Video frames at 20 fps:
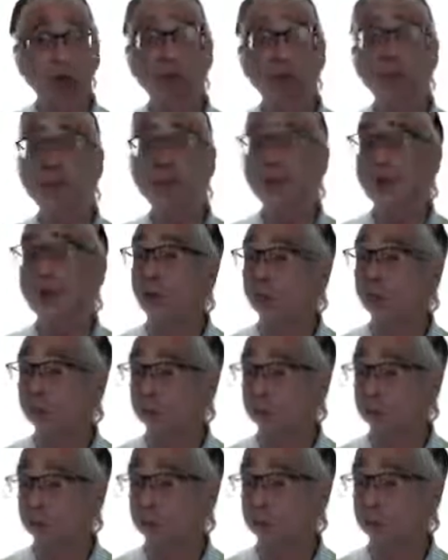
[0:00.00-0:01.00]
first.
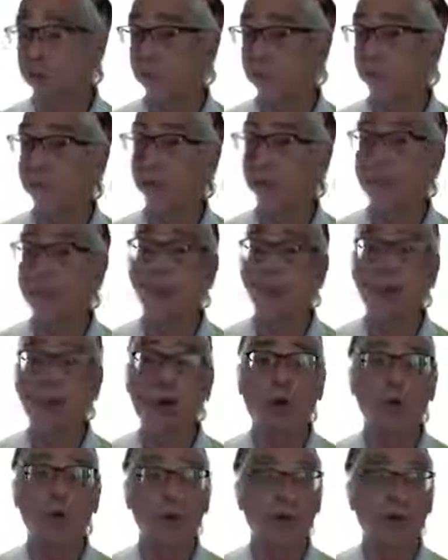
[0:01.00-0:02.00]
So before
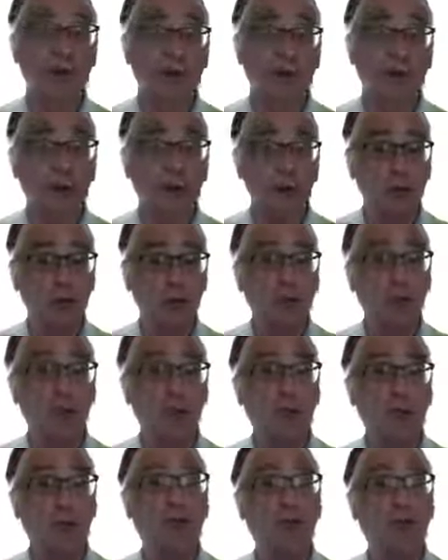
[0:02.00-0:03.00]
we get to
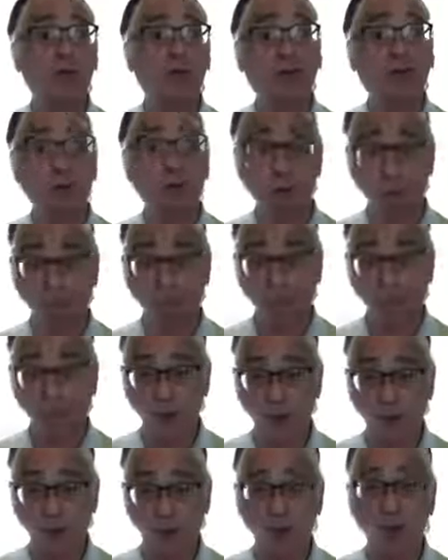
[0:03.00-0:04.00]
intensive
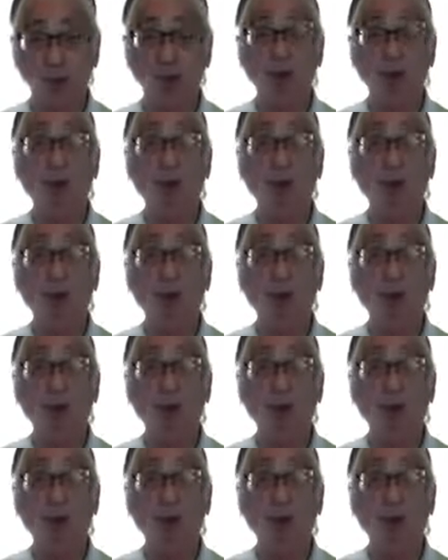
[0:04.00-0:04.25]
supplementation,